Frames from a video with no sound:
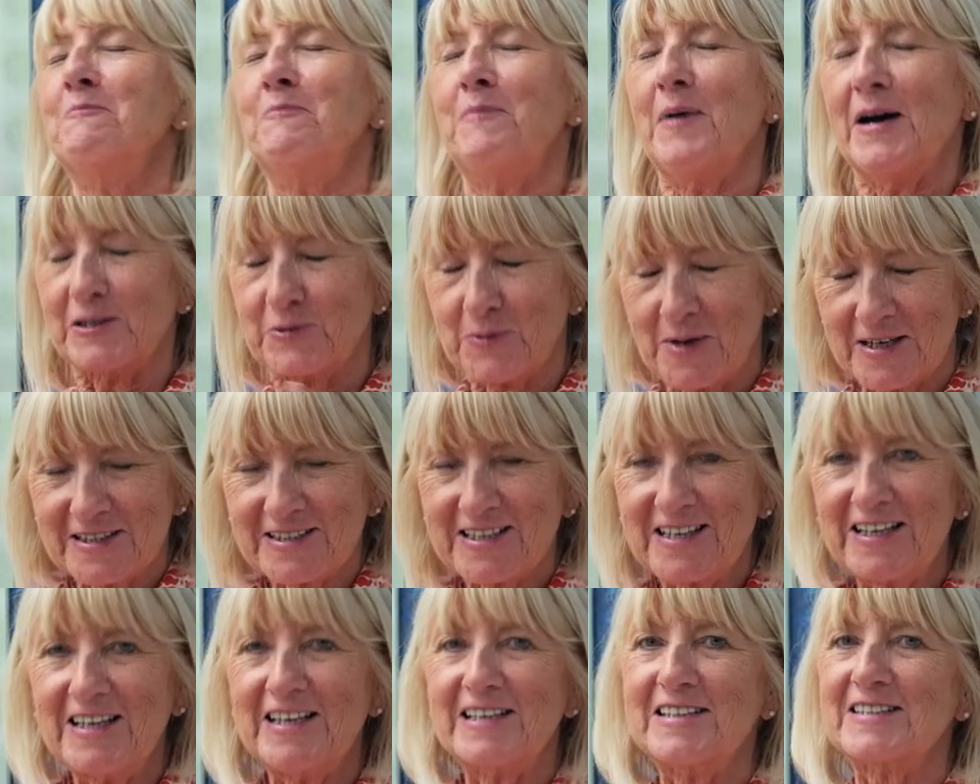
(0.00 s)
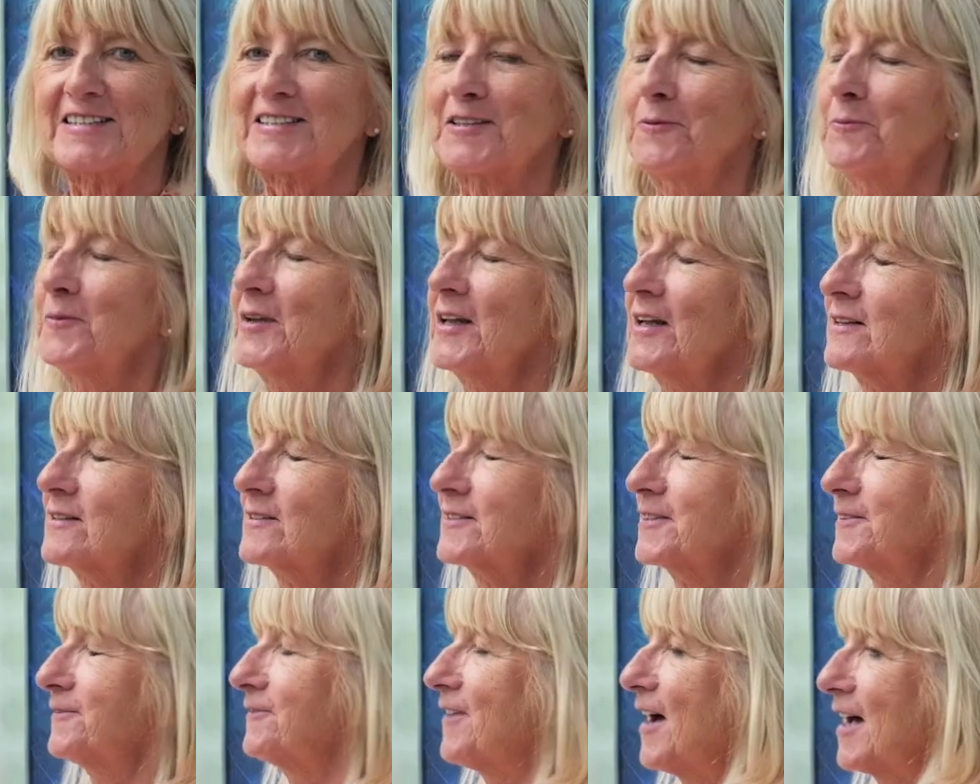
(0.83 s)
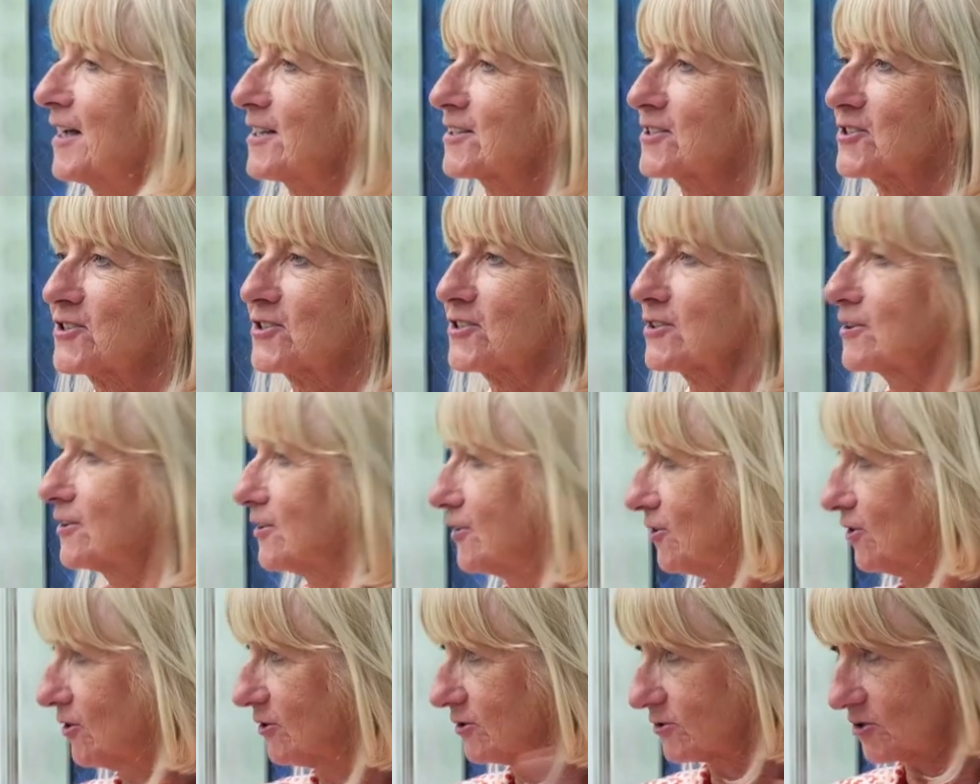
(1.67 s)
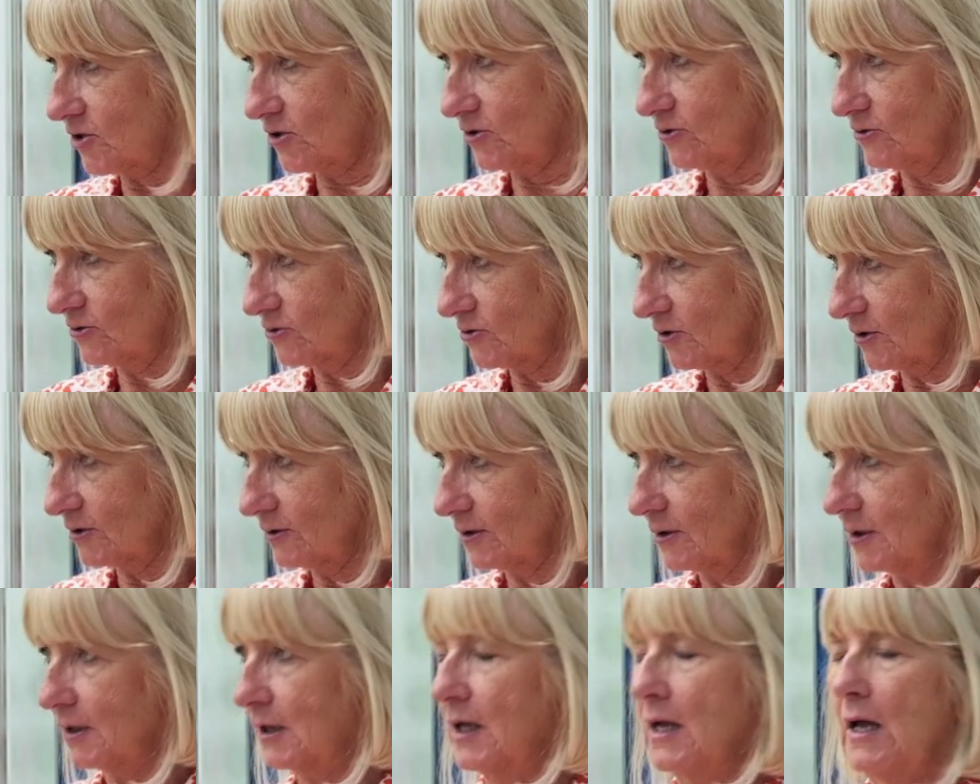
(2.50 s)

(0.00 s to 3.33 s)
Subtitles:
Bedwetting is something that affects all children,